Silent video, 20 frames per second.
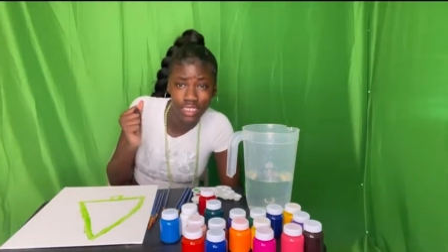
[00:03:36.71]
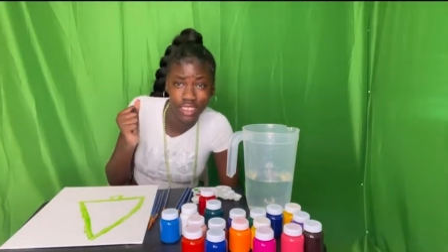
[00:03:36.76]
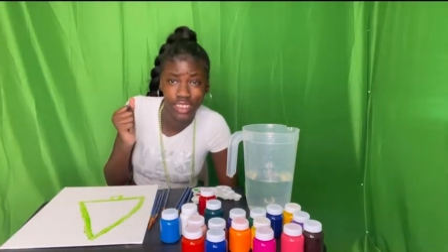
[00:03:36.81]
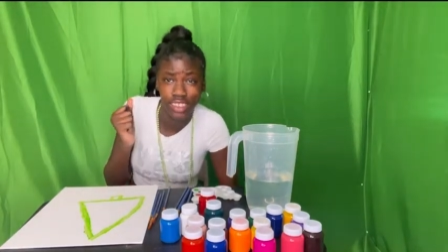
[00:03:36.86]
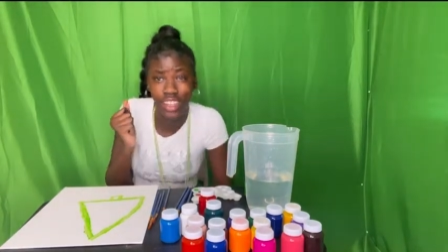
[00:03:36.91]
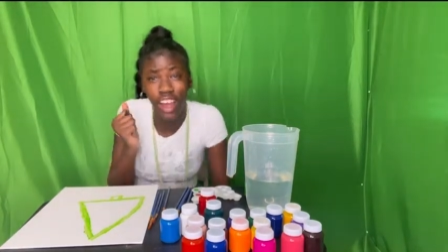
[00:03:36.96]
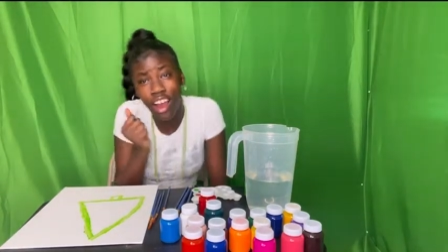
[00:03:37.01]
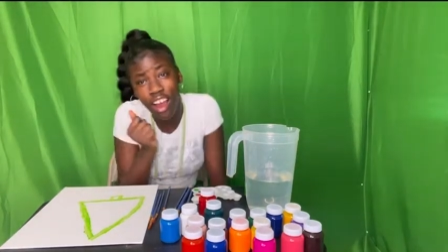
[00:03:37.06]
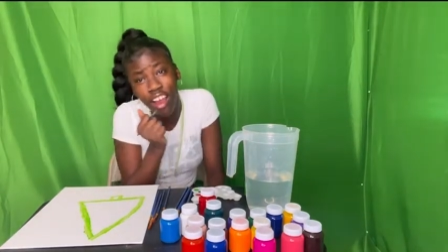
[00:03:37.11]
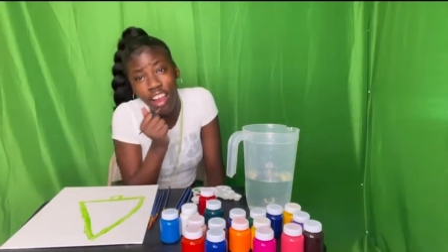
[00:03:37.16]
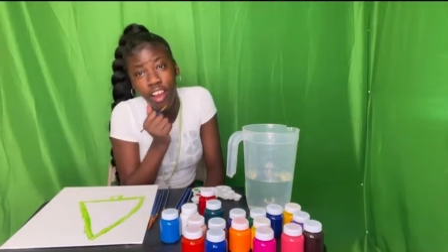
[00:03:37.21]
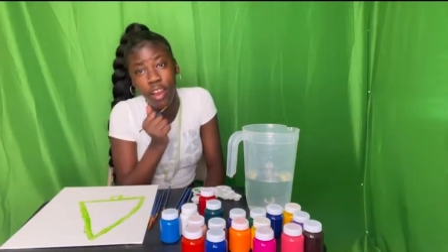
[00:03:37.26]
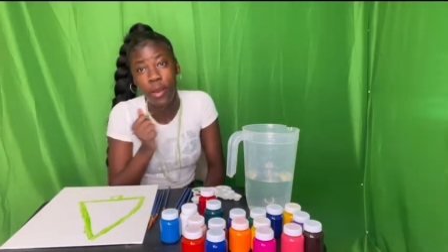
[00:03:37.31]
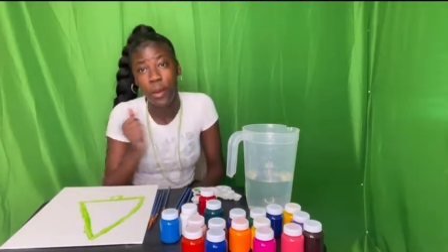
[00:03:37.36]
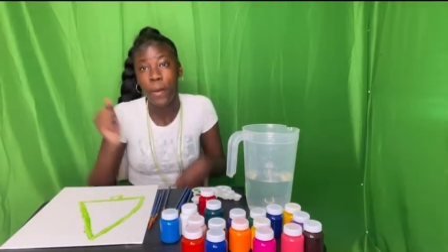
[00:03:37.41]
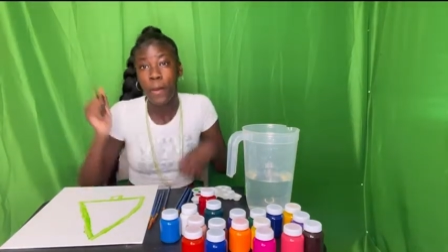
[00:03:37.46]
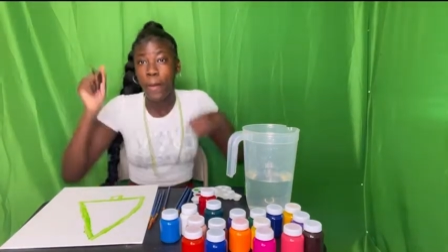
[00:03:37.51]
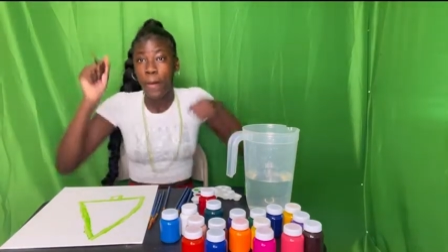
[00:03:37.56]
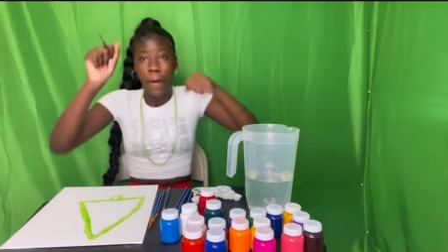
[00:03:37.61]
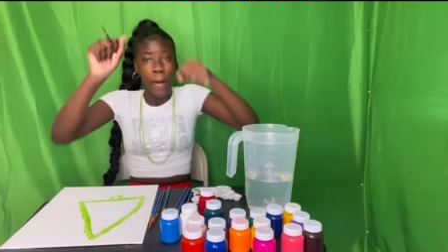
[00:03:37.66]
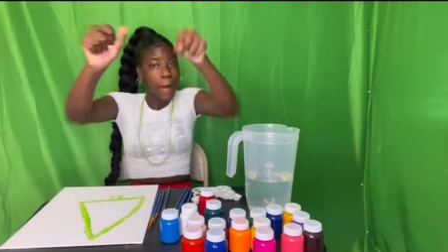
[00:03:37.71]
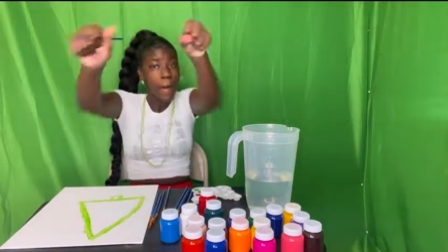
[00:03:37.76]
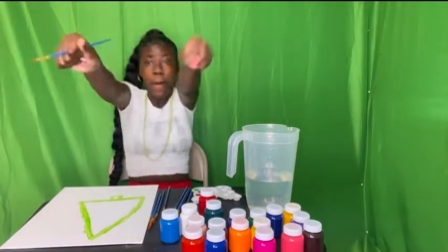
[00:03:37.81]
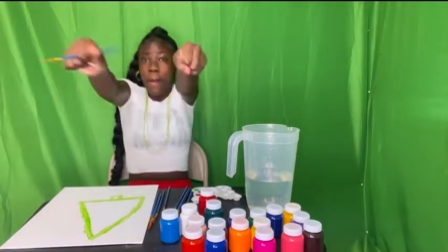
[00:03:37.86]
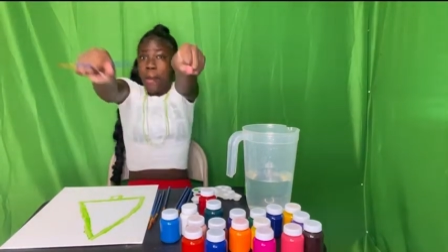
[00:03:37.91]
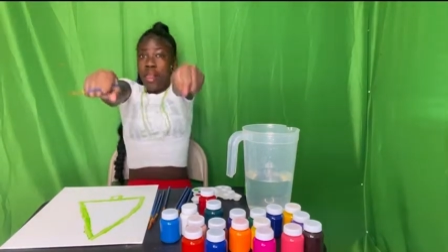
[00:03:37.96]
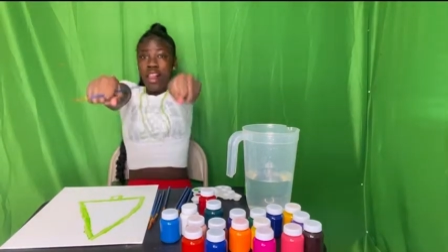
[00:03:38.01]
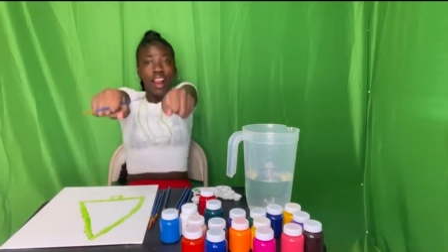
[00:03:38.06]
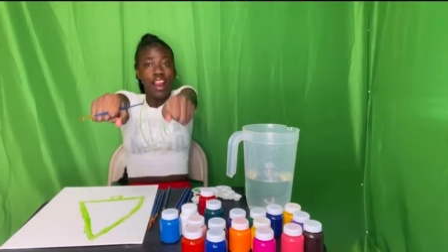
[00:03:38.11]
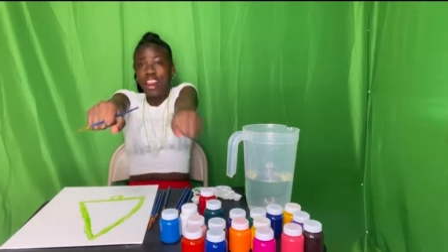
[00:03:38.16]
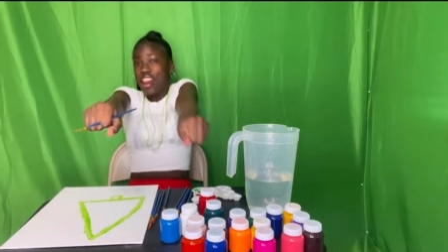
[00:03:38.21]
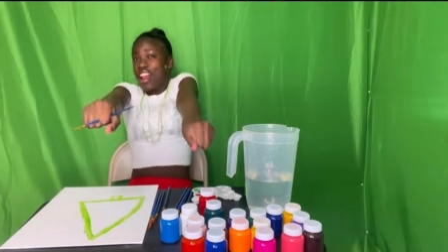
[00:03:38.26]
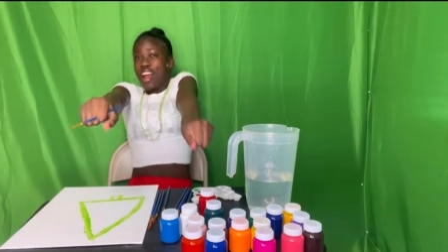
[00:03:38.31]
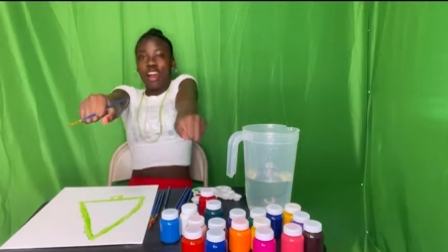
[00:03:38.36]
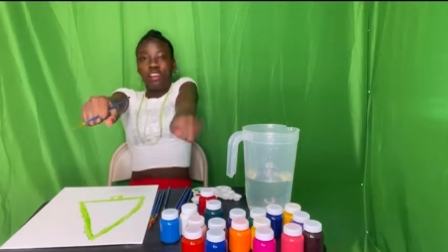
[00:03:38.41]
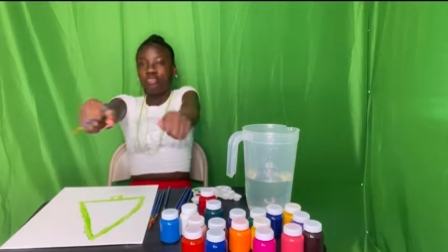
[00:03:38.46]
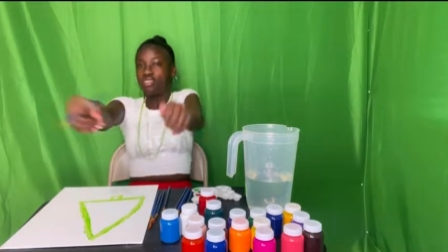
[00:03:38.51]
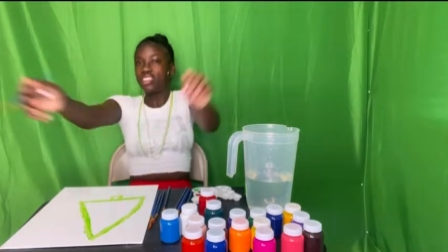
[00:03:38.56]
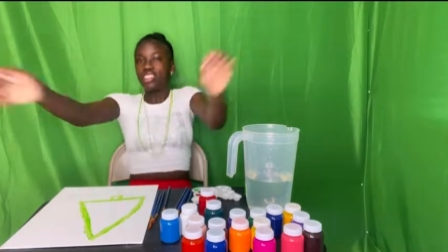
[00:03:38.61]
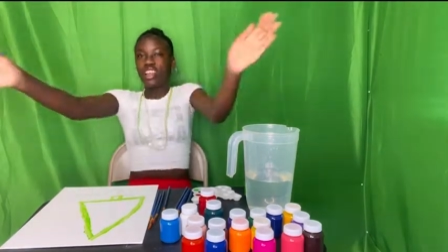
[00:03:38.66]
star. And I
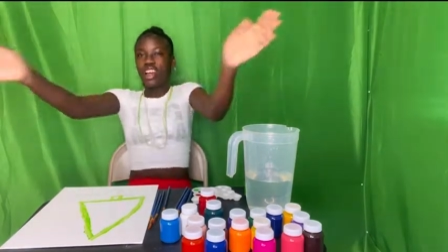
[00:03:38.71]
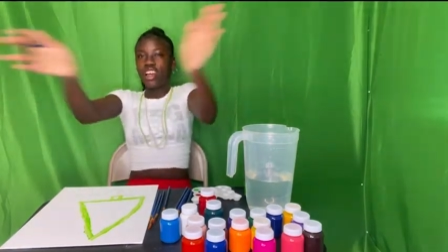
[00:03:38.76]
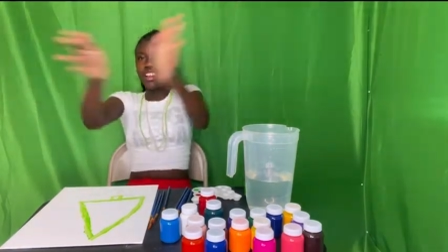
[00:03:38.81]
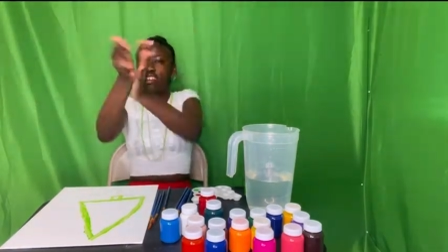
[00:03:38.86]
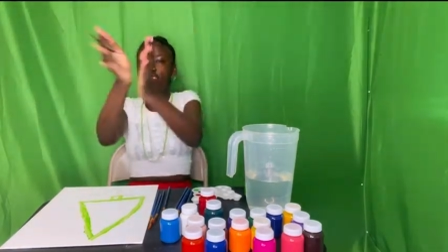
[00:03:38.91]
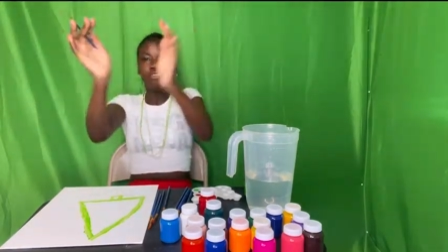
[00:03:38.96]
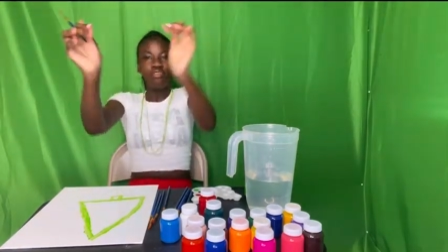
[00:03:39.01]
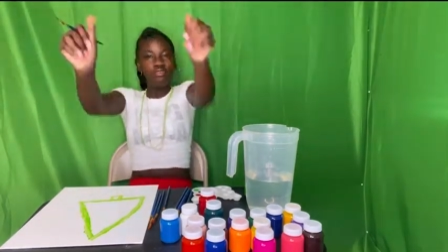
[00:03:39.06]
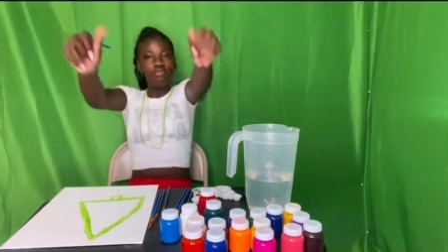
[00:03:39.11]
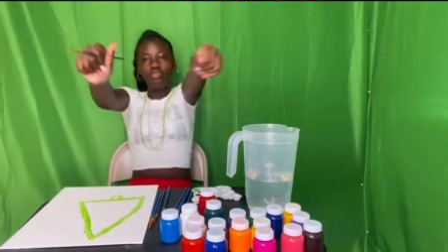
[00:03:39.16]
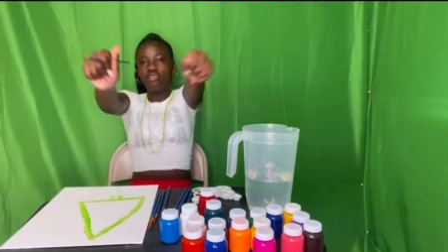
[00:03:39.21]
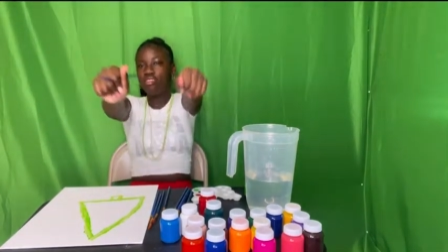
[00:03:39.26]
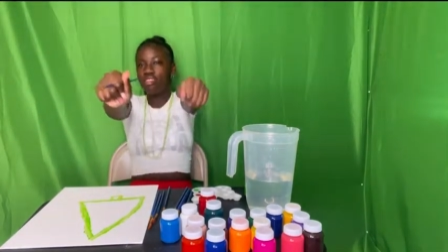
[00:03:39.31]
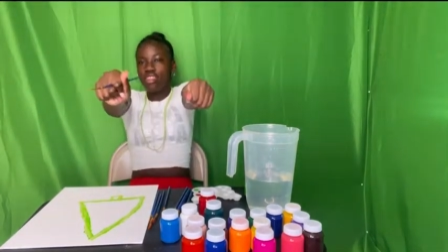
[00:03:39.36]
wish I knew.